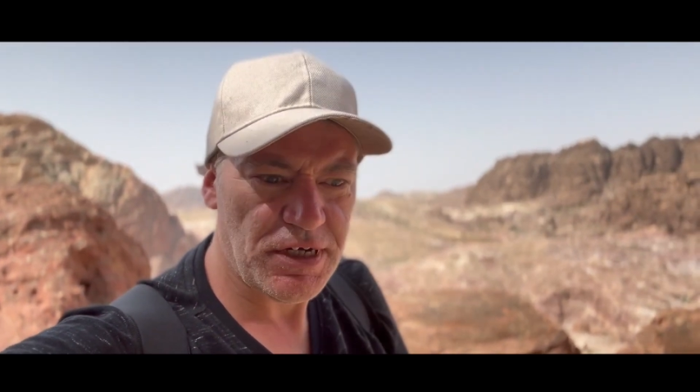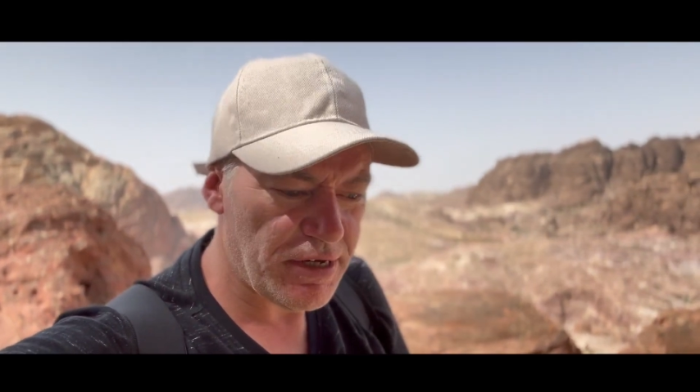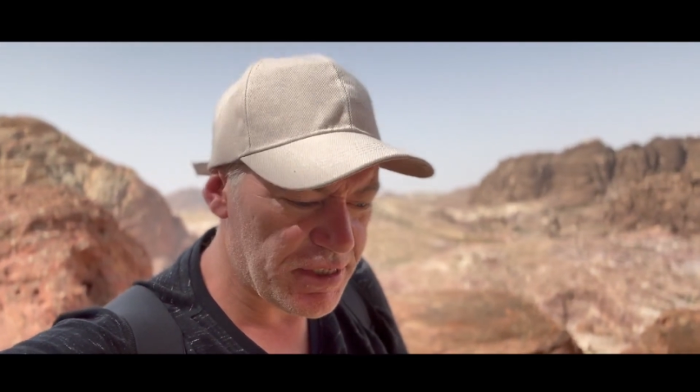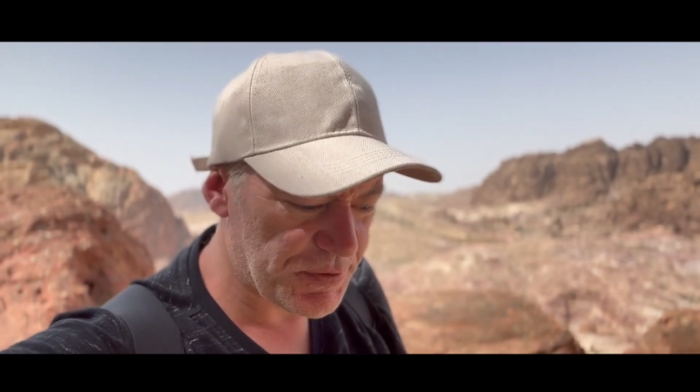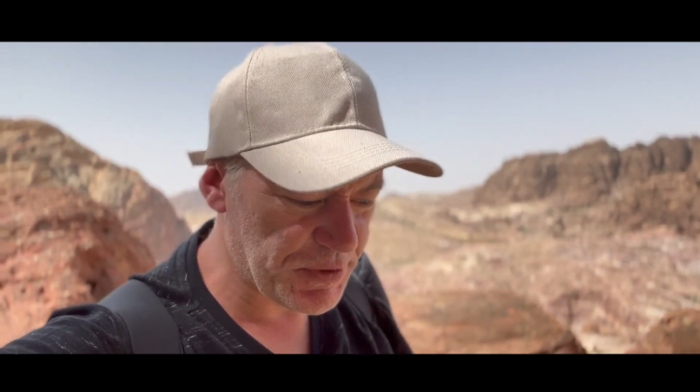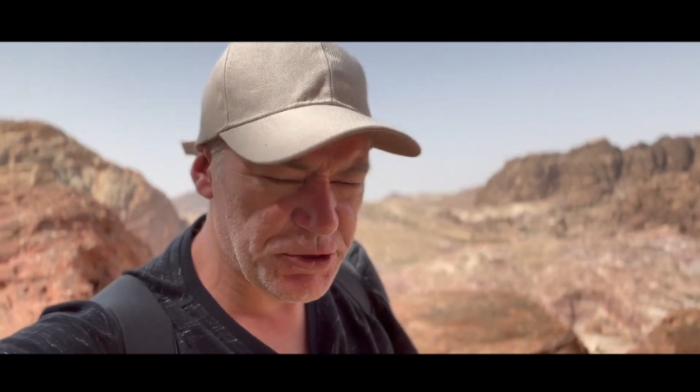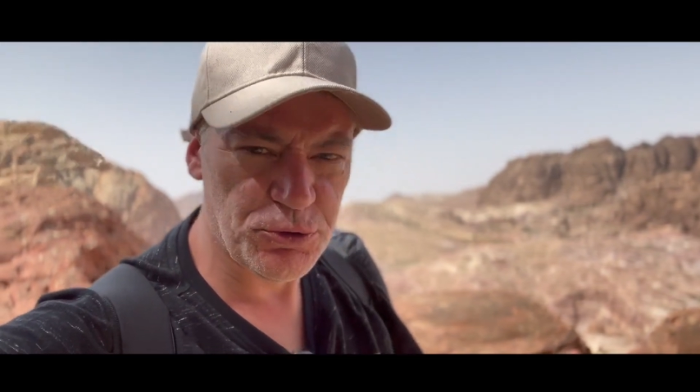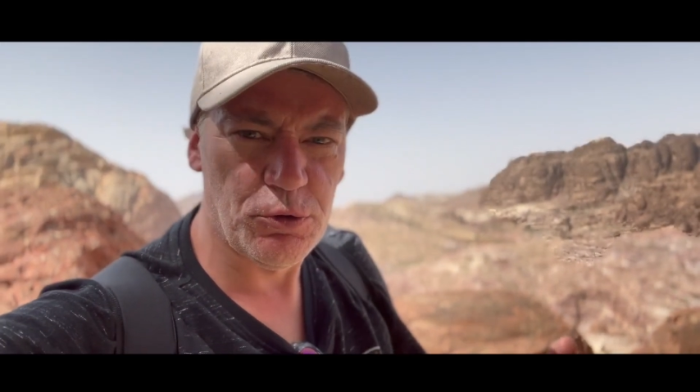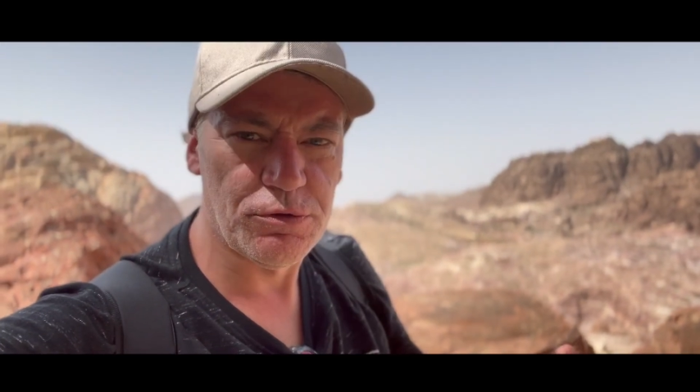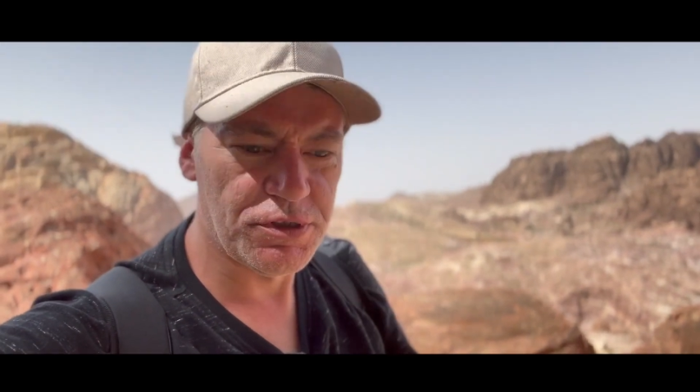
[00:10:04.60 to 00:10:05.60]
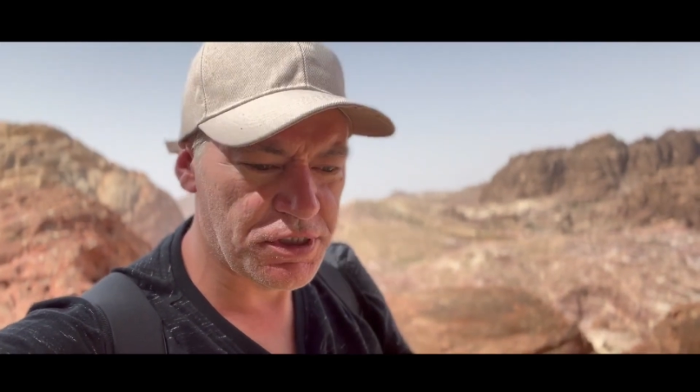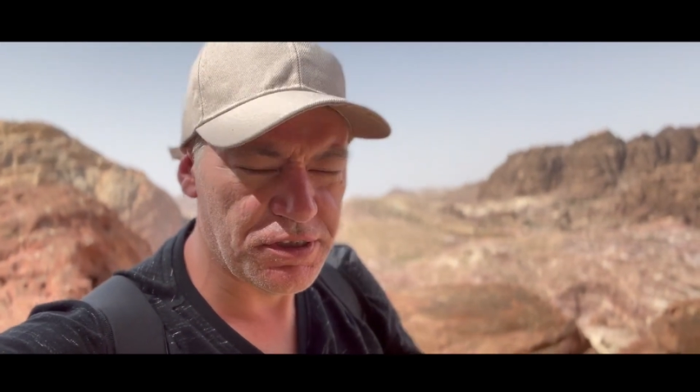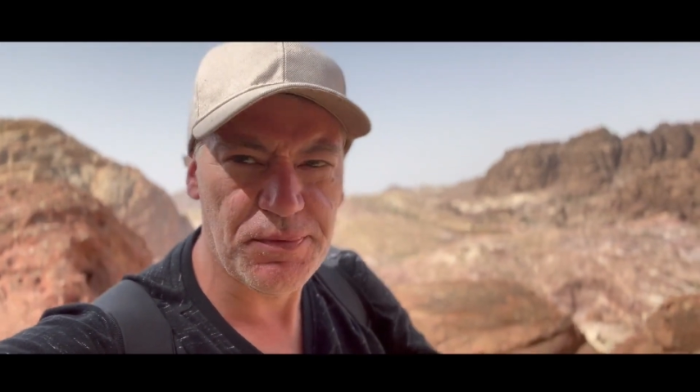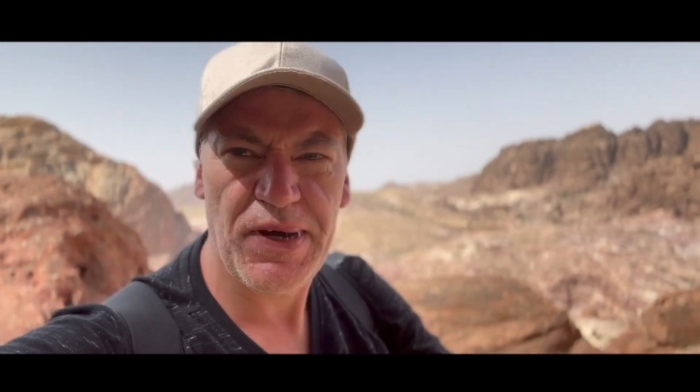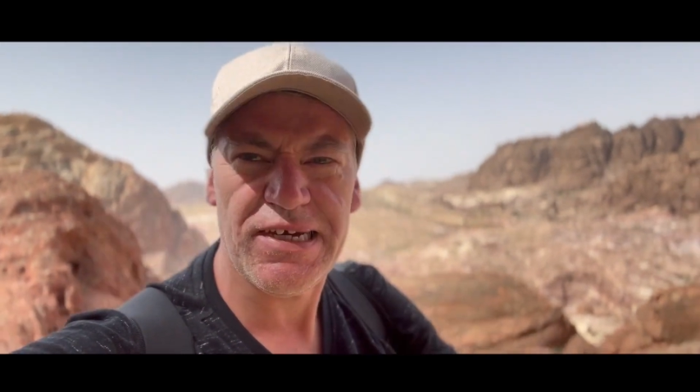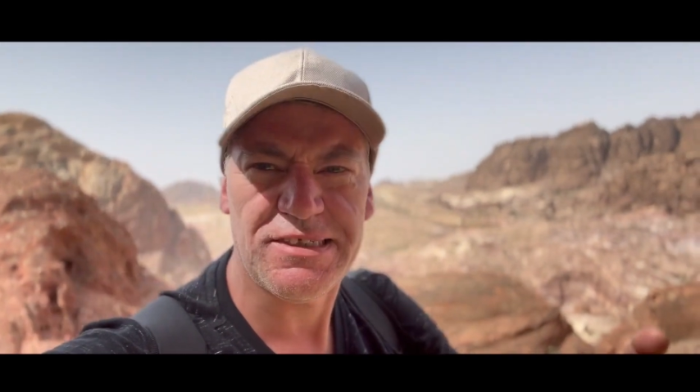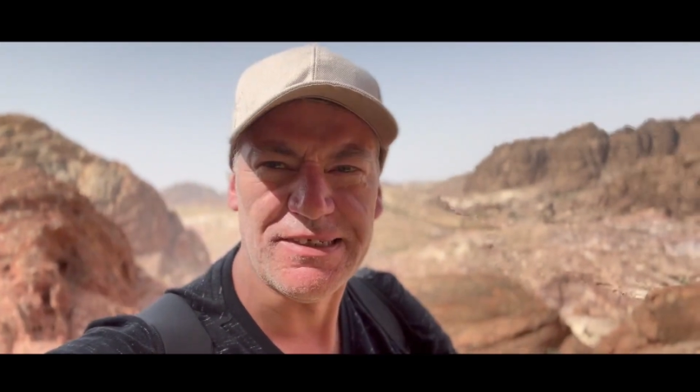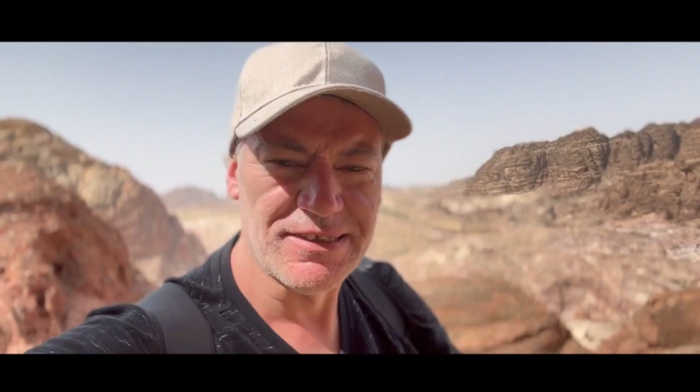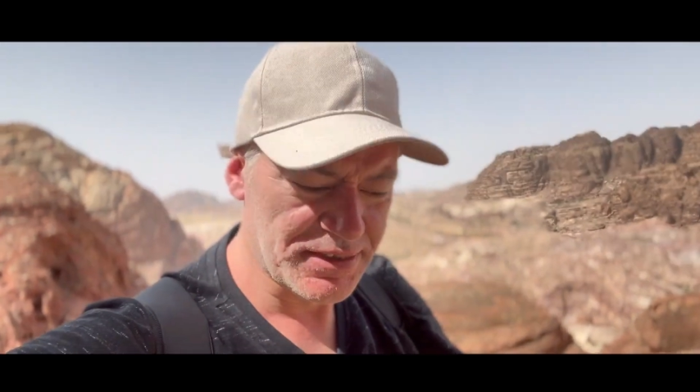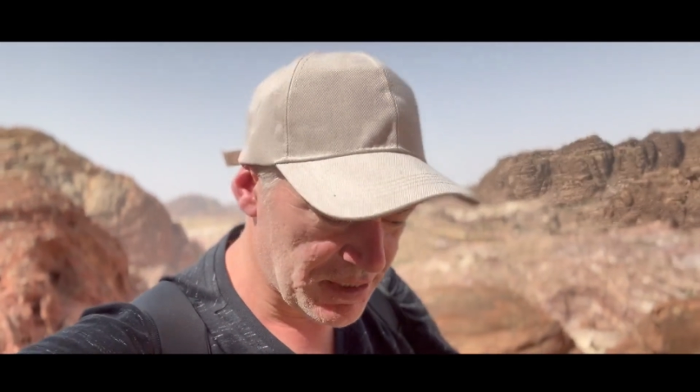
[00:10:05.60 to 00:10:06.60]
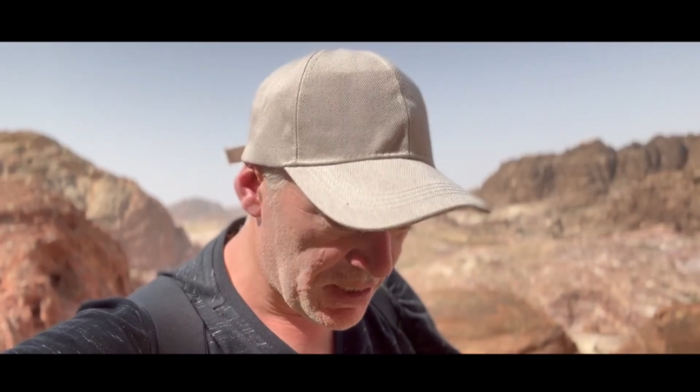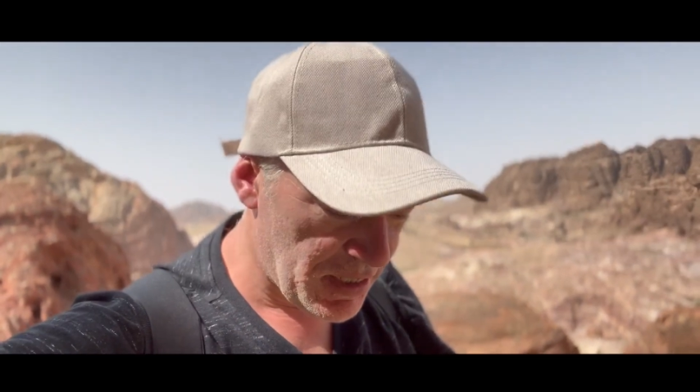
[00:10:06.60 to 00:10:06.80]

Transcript: eye has been drawn to the patterns